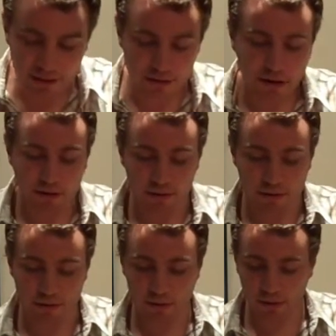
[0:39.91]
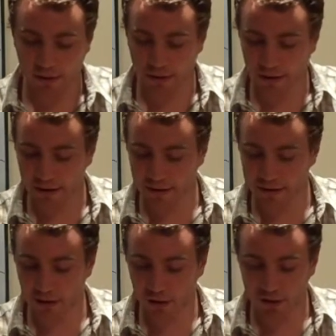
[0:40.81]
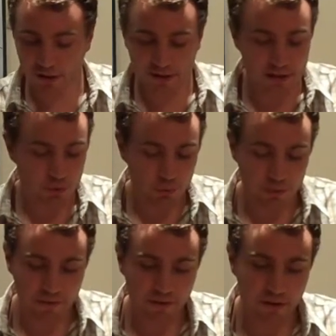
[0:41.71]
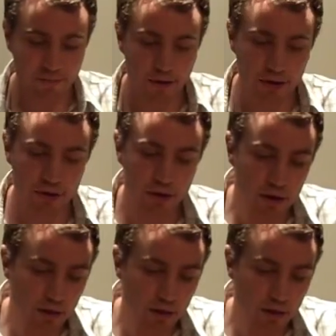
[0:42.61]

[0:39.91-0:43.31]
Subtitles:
dark. I can still see through it very much,